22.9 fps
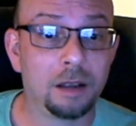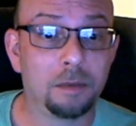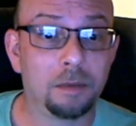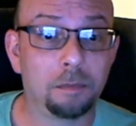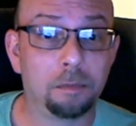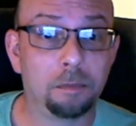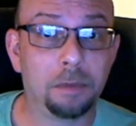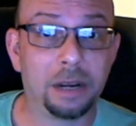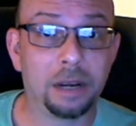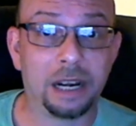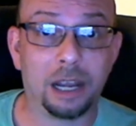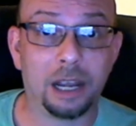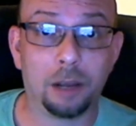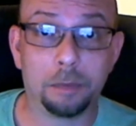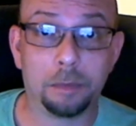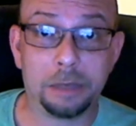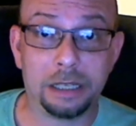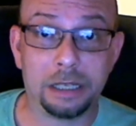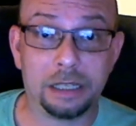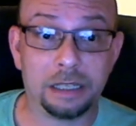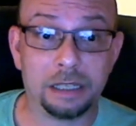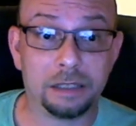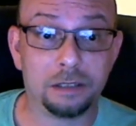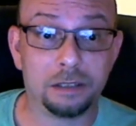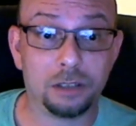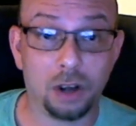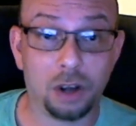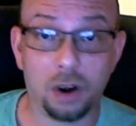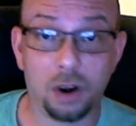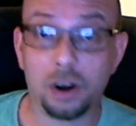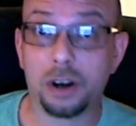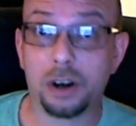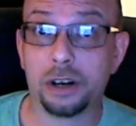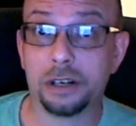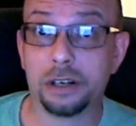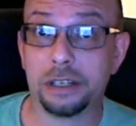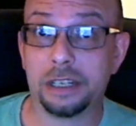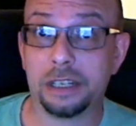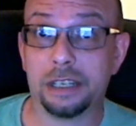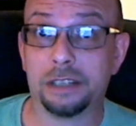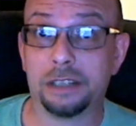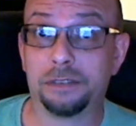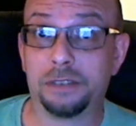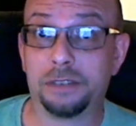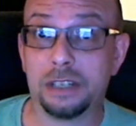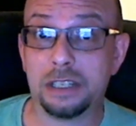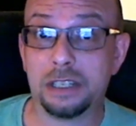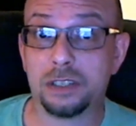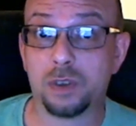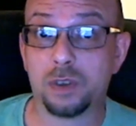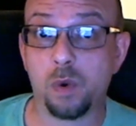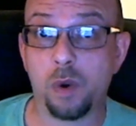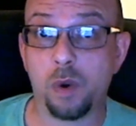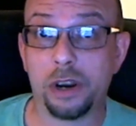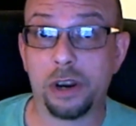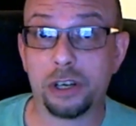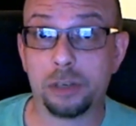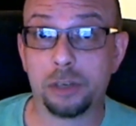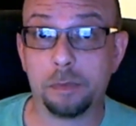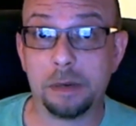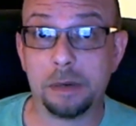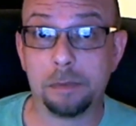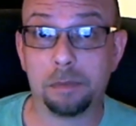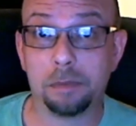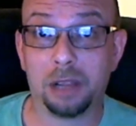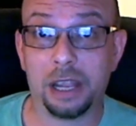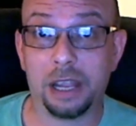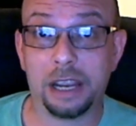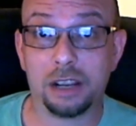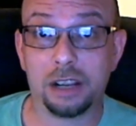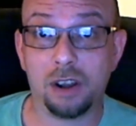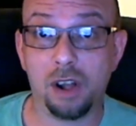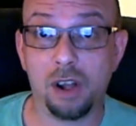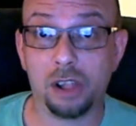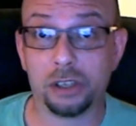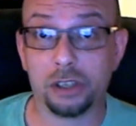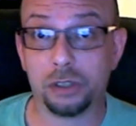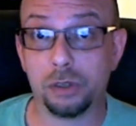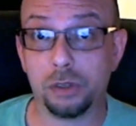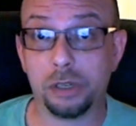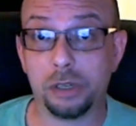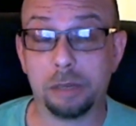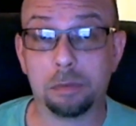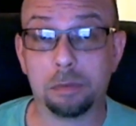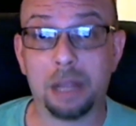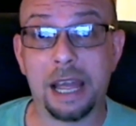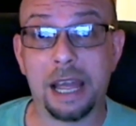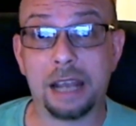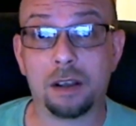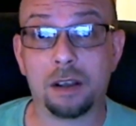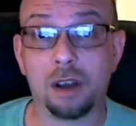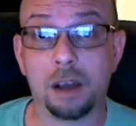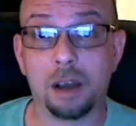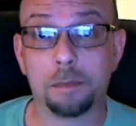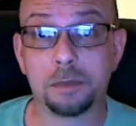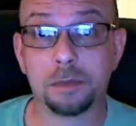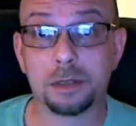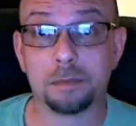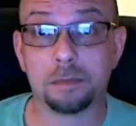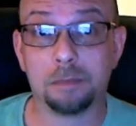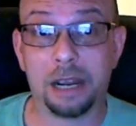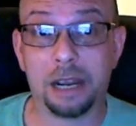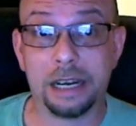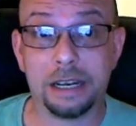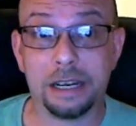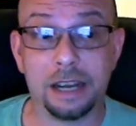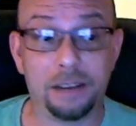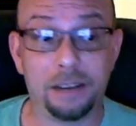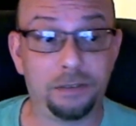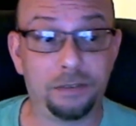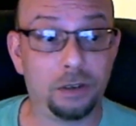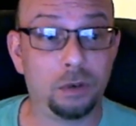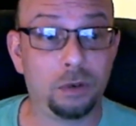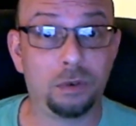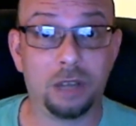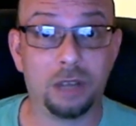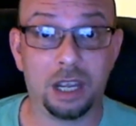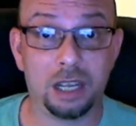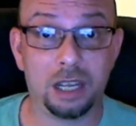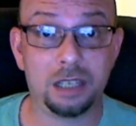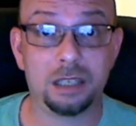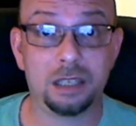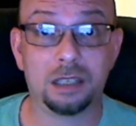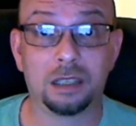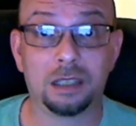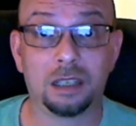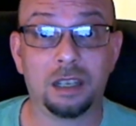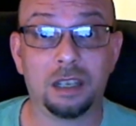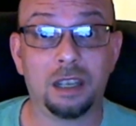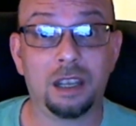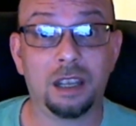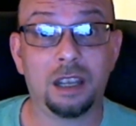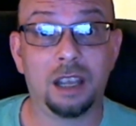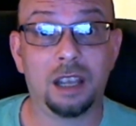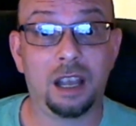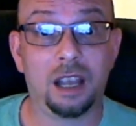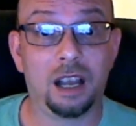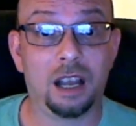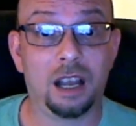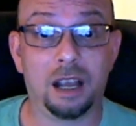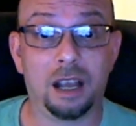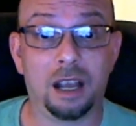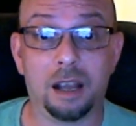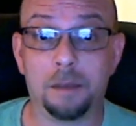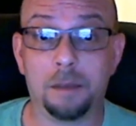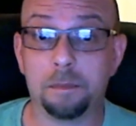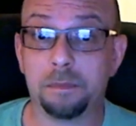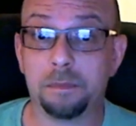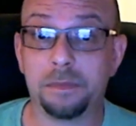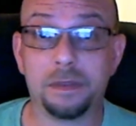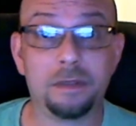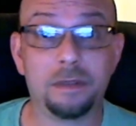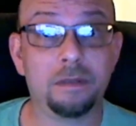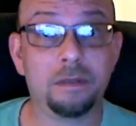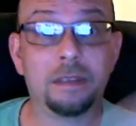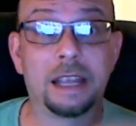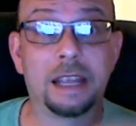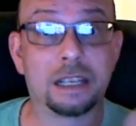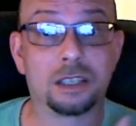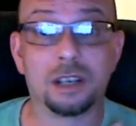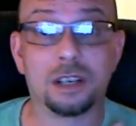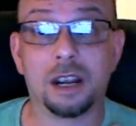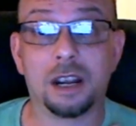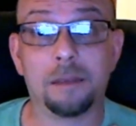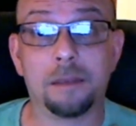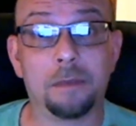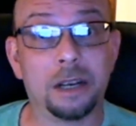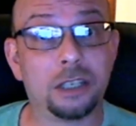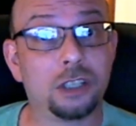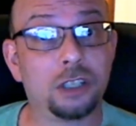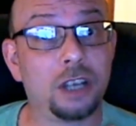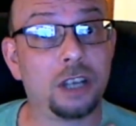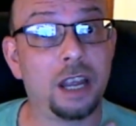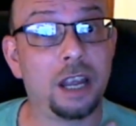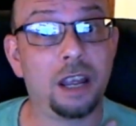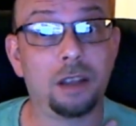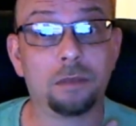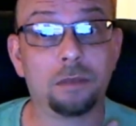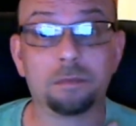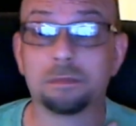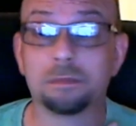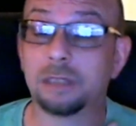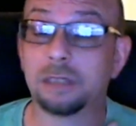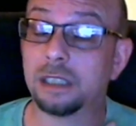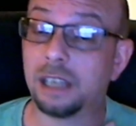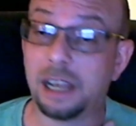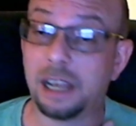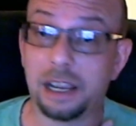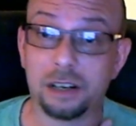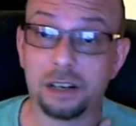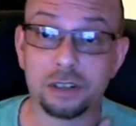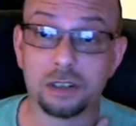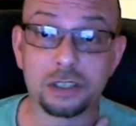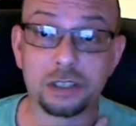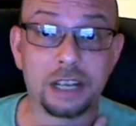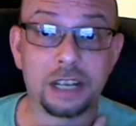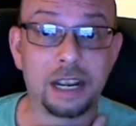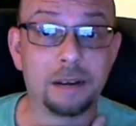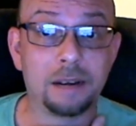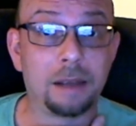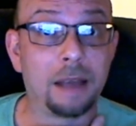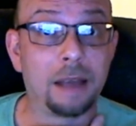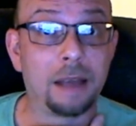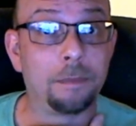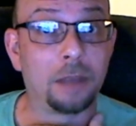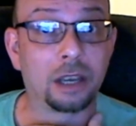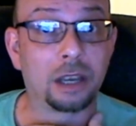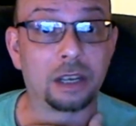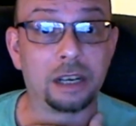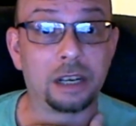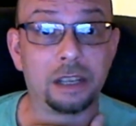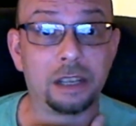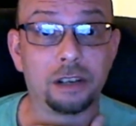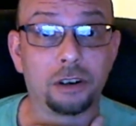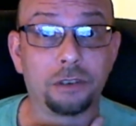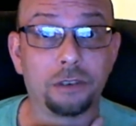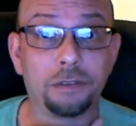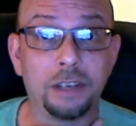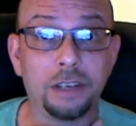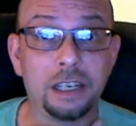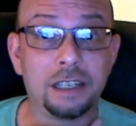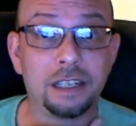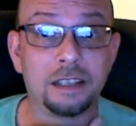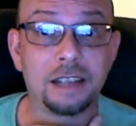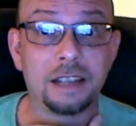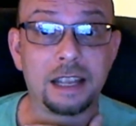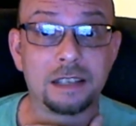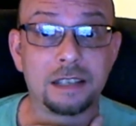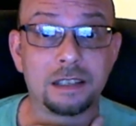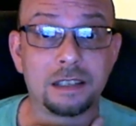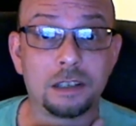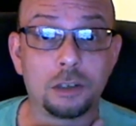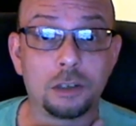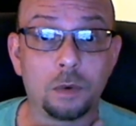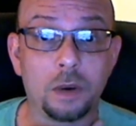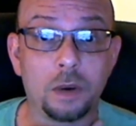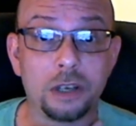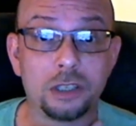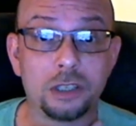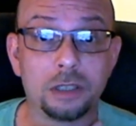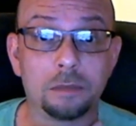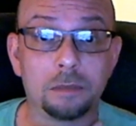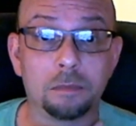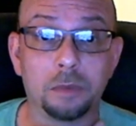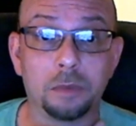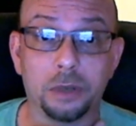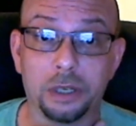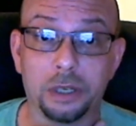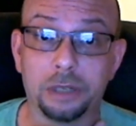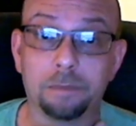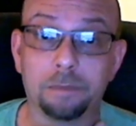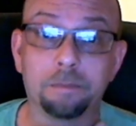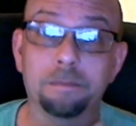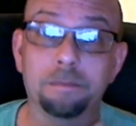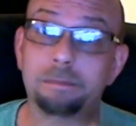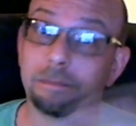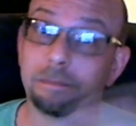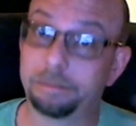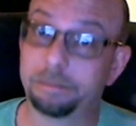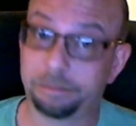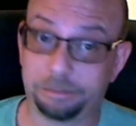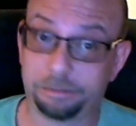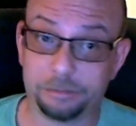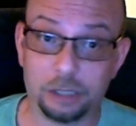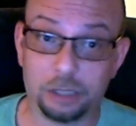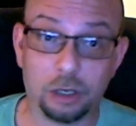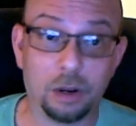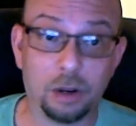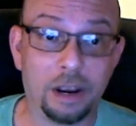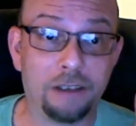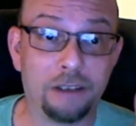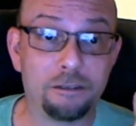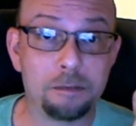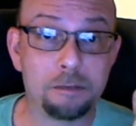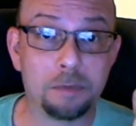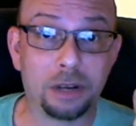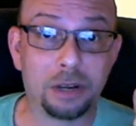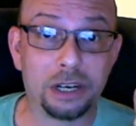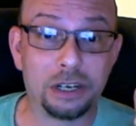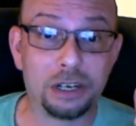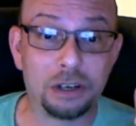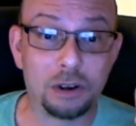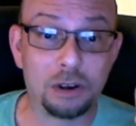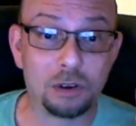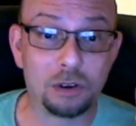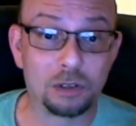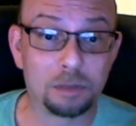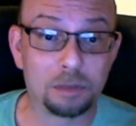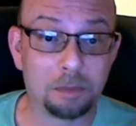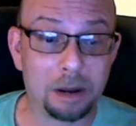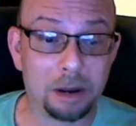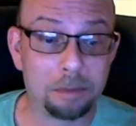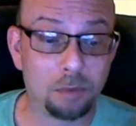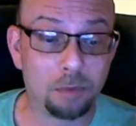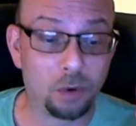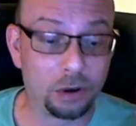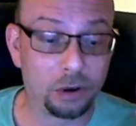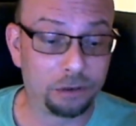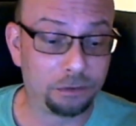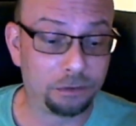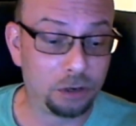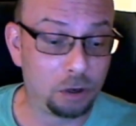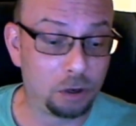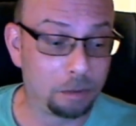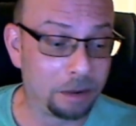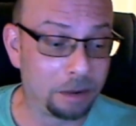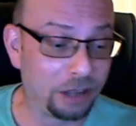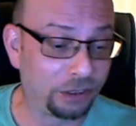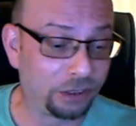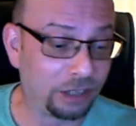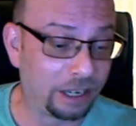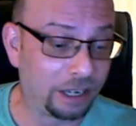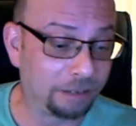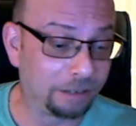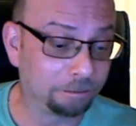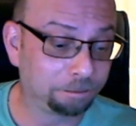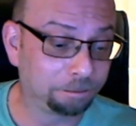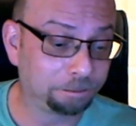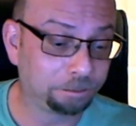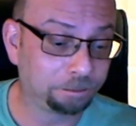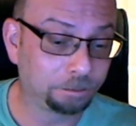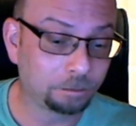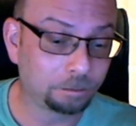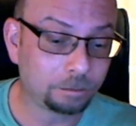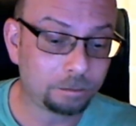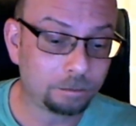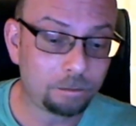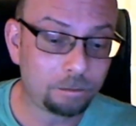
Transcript: but I'll be darned if he's going to be playing Call of Duty Black Ops. My nephew does. Um, that's not my child. I understand. I'm not going to intervene in that situation, but you know everybody knows my point of view about that.